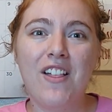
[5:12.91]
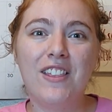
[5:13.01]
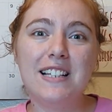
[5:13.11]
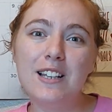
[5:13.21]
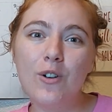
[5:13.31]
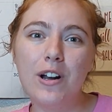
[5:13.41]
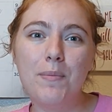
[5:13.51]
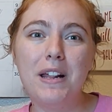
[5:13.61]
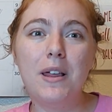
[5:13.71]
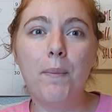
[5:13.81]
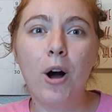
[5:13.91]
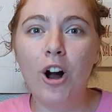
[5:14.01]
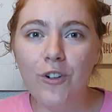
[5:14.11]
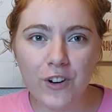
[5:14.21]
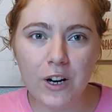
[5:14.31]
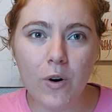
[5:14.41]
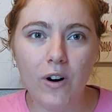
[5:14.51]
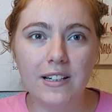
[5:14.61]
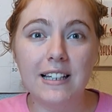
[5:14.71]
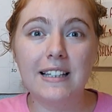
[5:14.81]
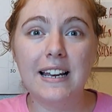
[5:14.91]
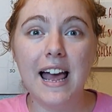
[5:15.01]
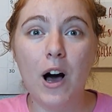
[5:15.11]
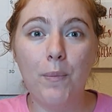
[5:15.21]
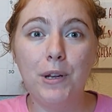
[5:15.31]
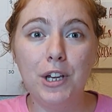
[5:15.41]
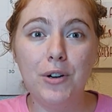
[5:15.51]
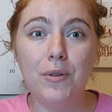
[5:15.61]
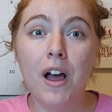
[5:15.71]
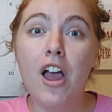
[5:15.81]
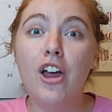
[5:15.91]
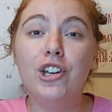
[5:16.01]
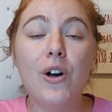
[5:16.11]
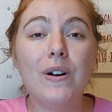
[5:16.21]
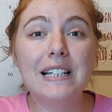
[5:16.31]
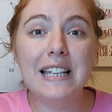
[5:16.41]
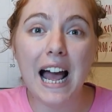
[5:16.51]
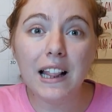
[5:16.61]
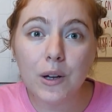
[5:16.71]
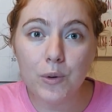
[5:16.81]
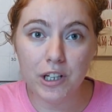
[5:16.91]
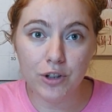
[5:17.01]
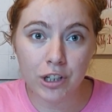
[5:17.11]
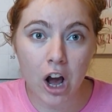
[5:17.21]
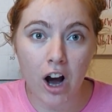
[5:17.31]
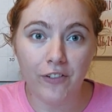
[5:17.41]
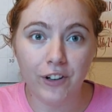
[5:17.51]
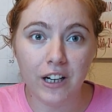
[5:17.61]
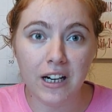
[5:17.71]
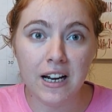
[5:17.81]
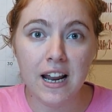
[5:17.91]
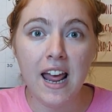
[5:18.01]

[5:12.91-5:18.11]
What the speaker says: This is going to be the perfect course that's going to help you know exactly what you should offer,